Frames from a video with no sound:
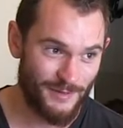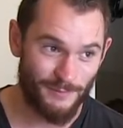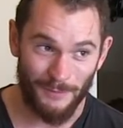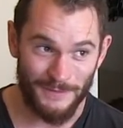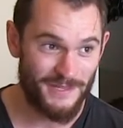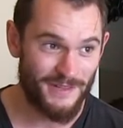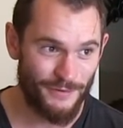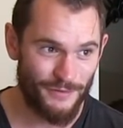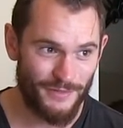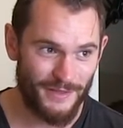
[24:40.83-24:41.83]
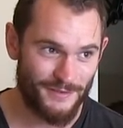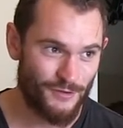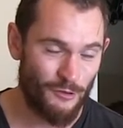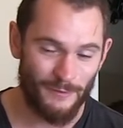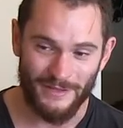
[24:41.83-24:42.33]
and publishing their own things and
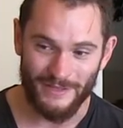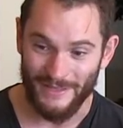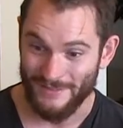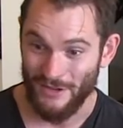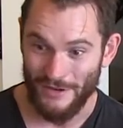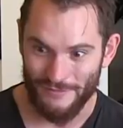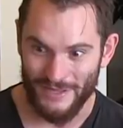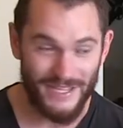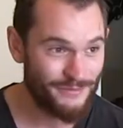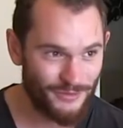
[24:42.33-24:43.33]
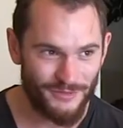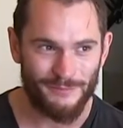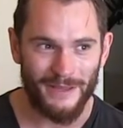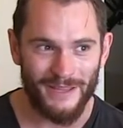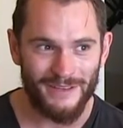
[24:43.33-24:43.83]
commenting as kind of evil and
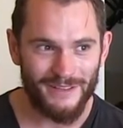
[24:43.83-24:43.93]
bad.